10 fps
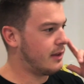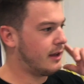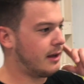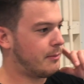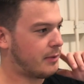
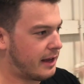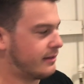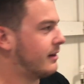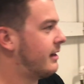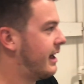the
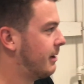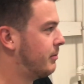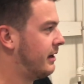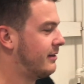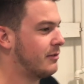plastic cladding
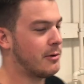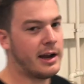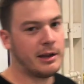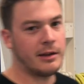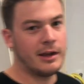pieces
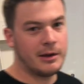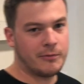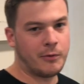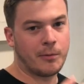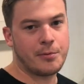ready
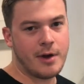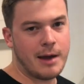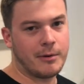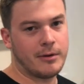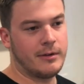for
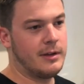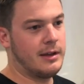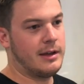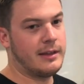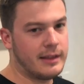primer,
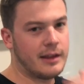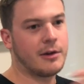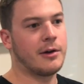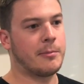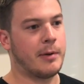and then
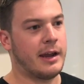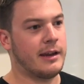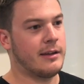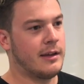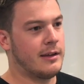they'll go to
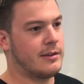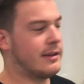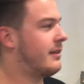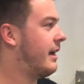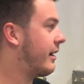paint. So
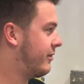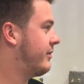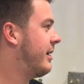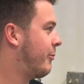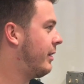that's the extra
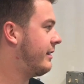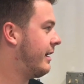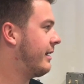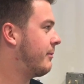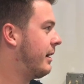step we
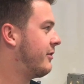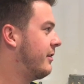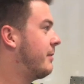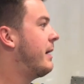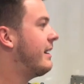take to make
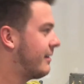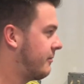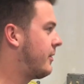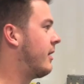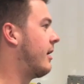sure the paint
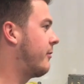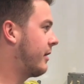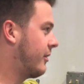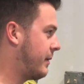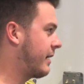doesn't fall off
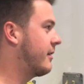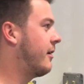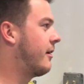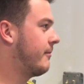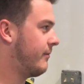on the Correct.
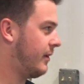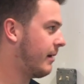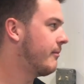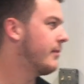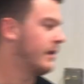car. Yeah.
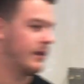Correct.